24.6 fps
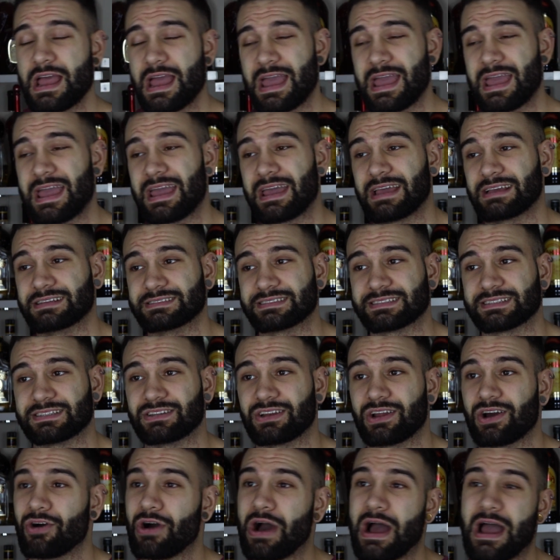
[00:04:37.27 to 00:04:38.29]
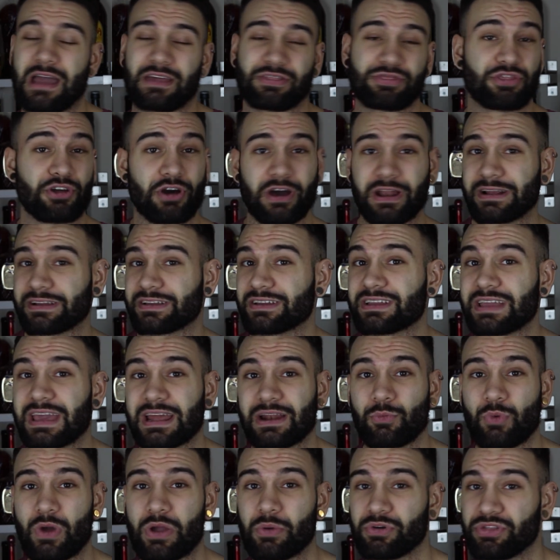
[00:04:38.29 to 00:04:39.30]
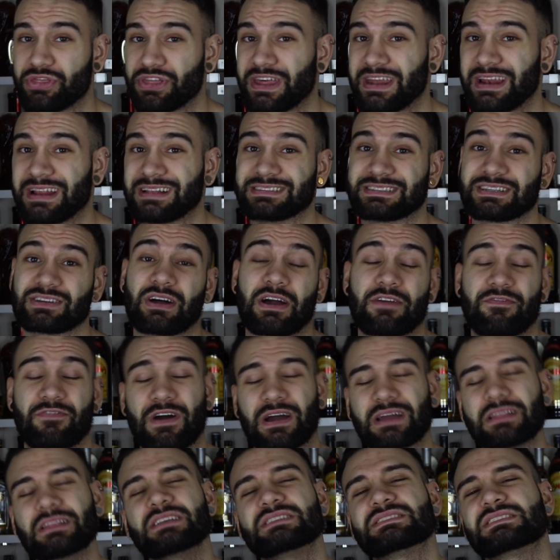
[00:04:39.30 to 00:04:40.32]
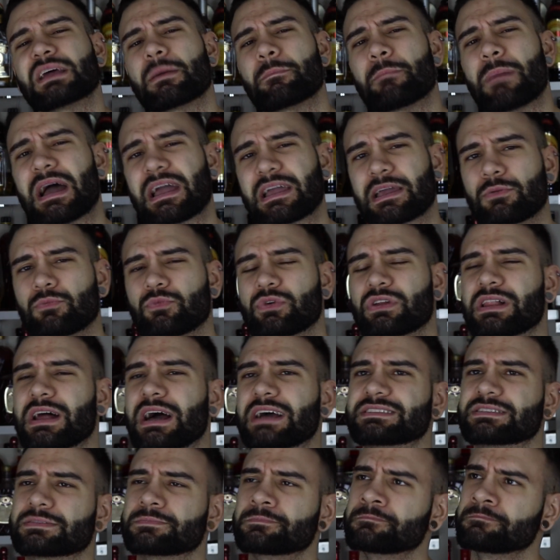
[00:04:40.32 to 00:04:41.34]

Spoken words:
And, you know, I thought I could get away with it until I finally stepped back and realized,